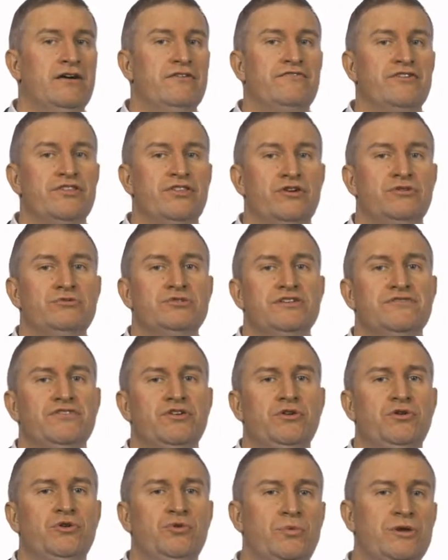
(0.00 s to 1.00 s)
For those of
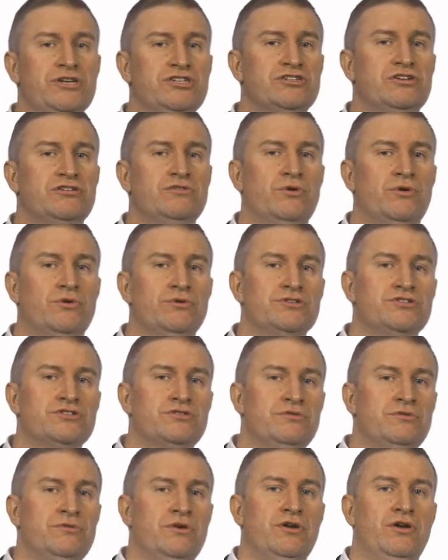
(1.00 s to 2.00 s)
you who wish to
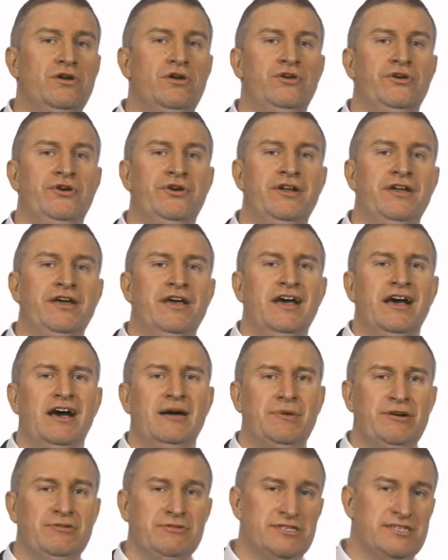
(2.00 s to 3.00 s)
also learn
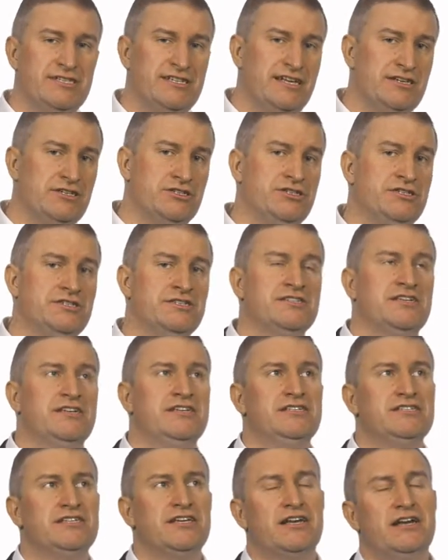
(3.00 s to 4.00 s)
about StatJR's
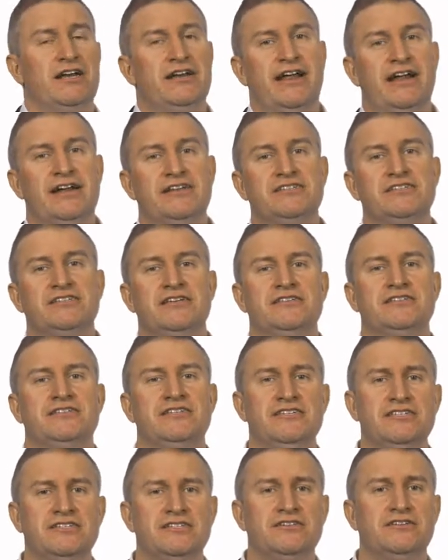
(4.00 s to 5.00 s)
statistical analysis
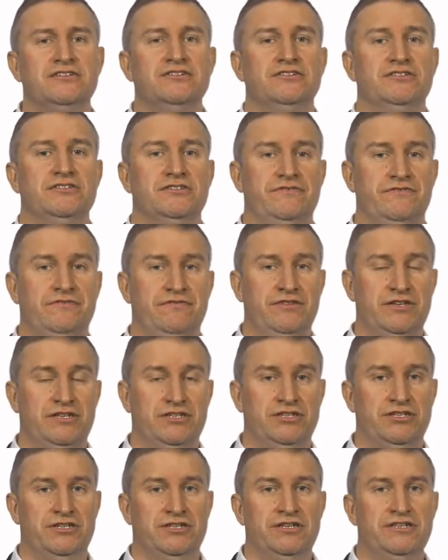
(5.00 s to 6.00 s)
assistance
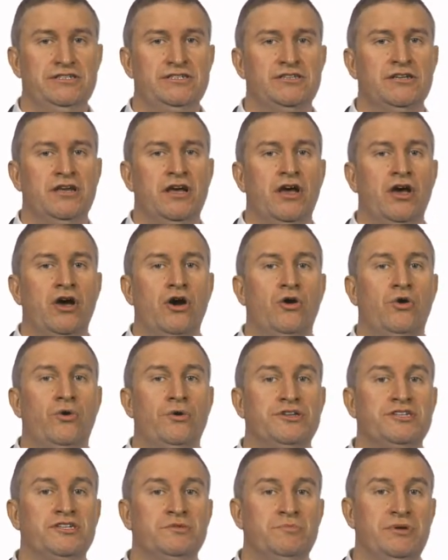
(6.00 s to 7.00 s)
features or
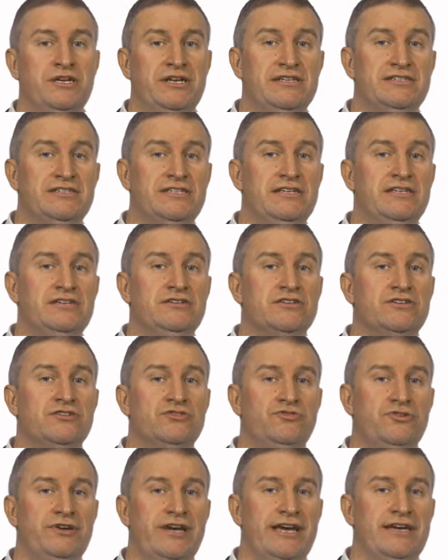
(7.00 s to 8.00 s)
its ability to
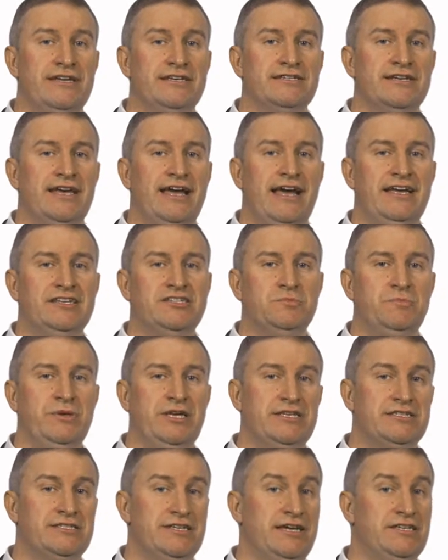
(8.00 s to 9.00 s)
create
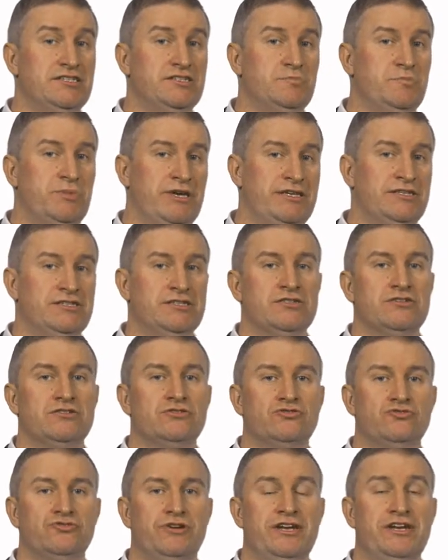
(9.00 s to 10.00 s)
SPSS-based
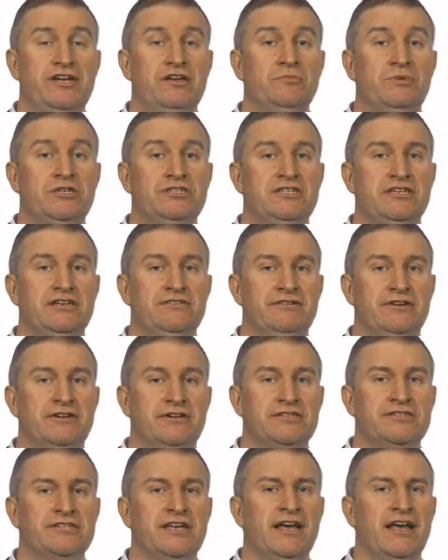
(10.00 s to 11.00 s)
training
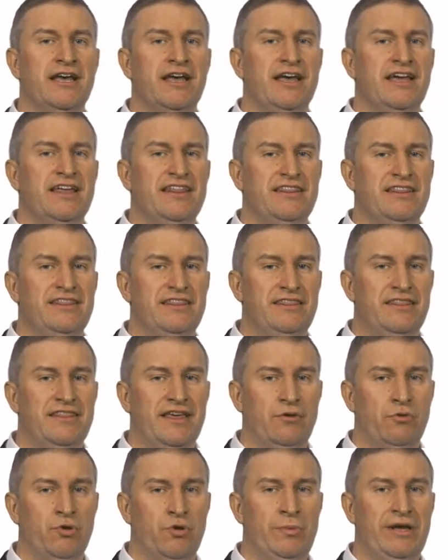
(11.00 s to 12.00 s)
materials,
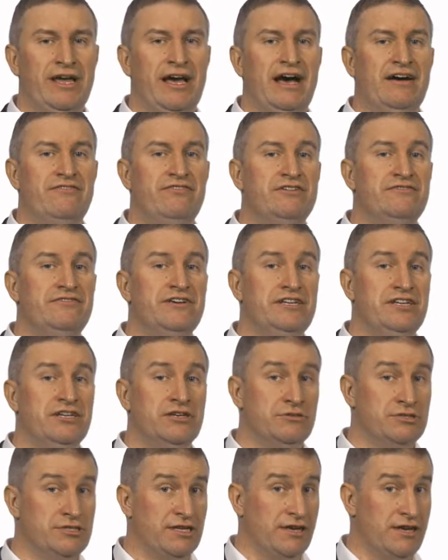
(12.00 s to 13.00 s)
there will be other
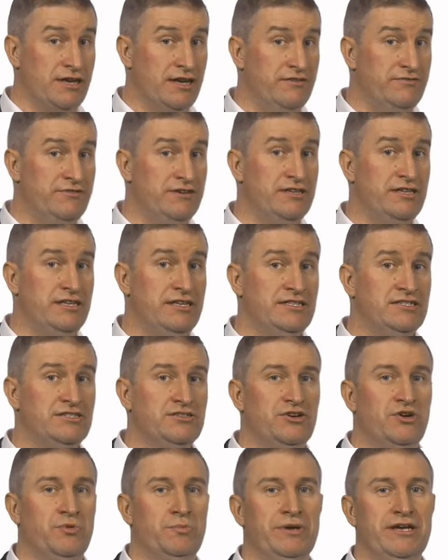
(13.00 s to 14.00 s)
videos that cover these
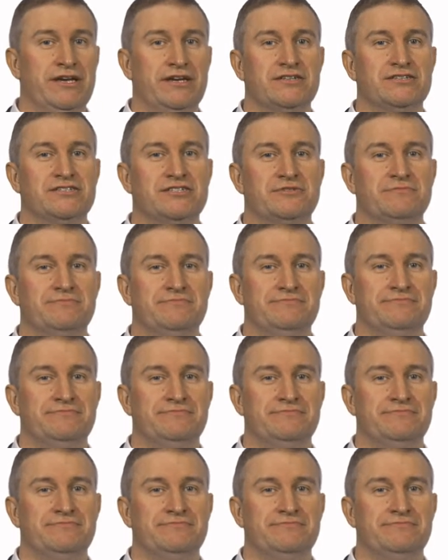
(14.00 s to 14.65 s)
topics.